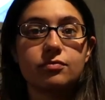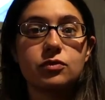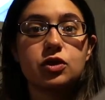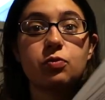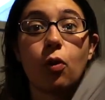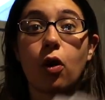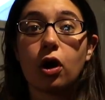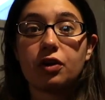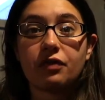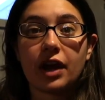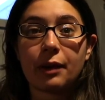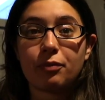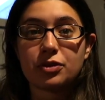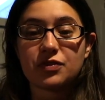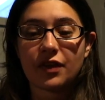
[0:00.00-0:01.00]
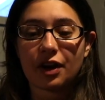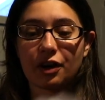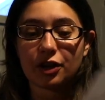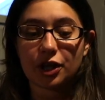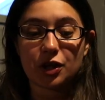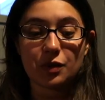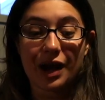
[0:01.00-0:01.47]
spoiled for April's
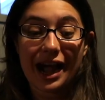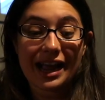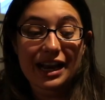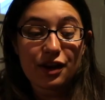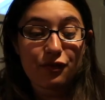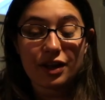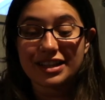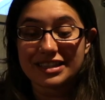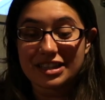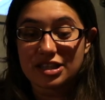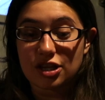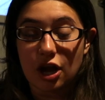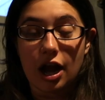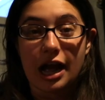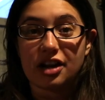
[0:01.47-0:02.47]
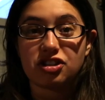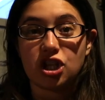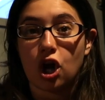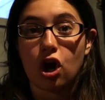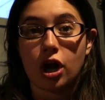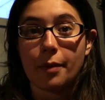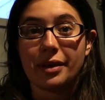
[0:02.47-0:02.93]
Fairy Loot, I didn't realize this is
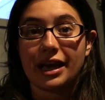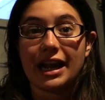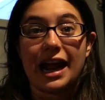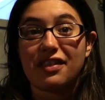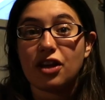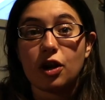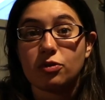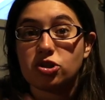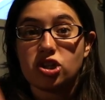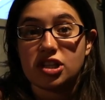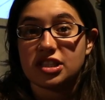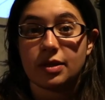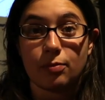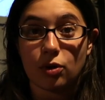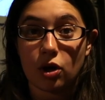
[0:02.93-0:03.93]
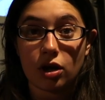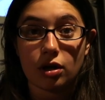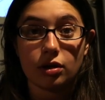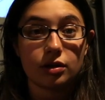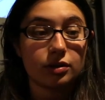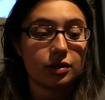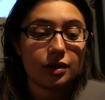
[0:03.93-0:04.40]
actually all coming in. I thought it was just the
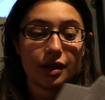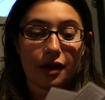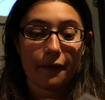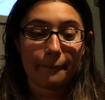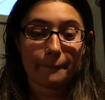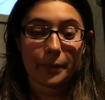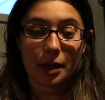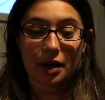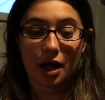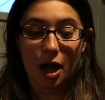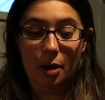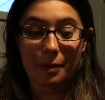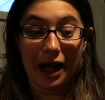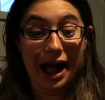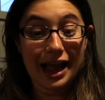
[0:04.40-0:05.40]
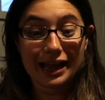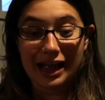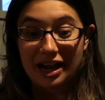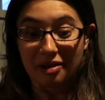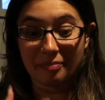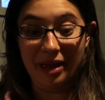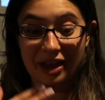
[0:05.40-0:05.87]
book. But, I
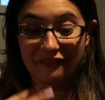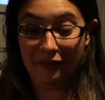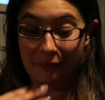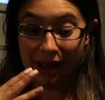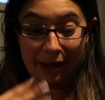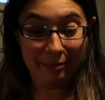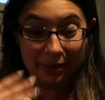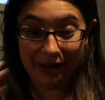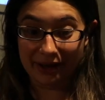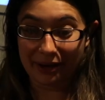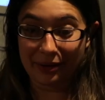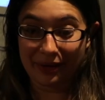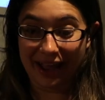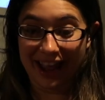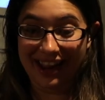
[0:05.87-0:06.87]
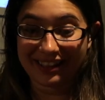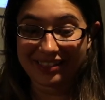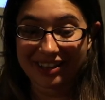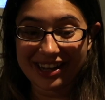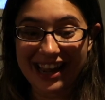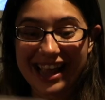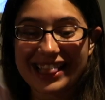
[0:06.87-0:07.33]
got a bang for my buck, okay?
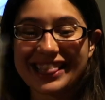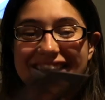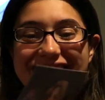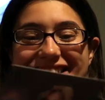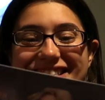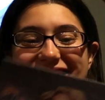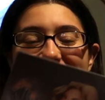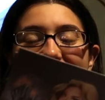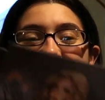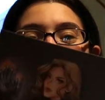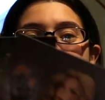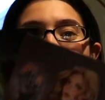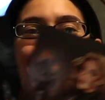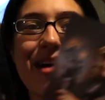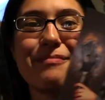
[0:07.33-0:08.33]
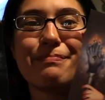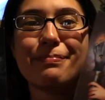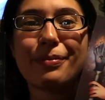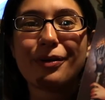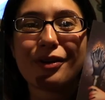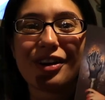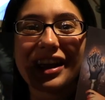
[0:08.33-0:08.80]
Look at these
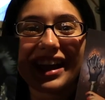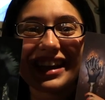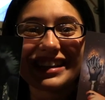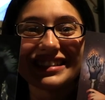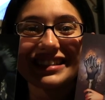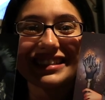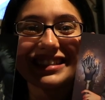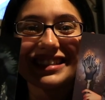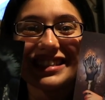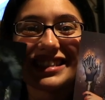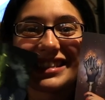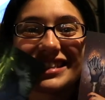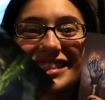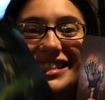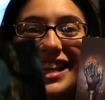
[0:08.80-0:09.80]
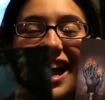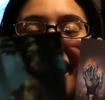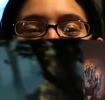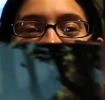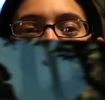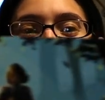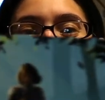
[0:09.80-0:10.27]
prints!
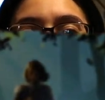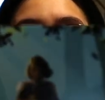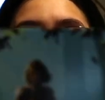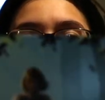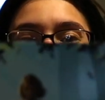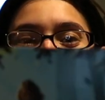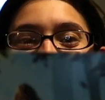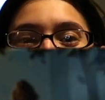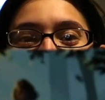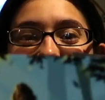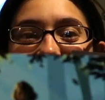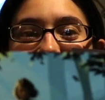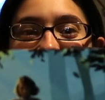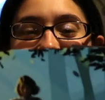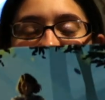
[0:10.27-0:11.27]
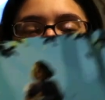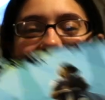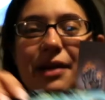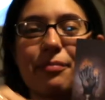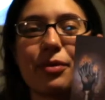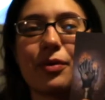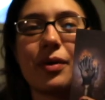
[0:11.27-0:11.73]
That's cute. That's just the
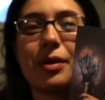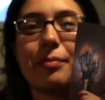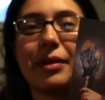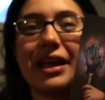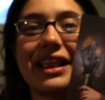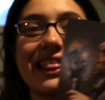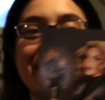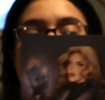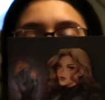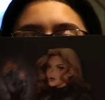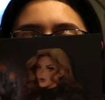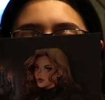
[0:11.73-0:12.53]
April one. But, like, this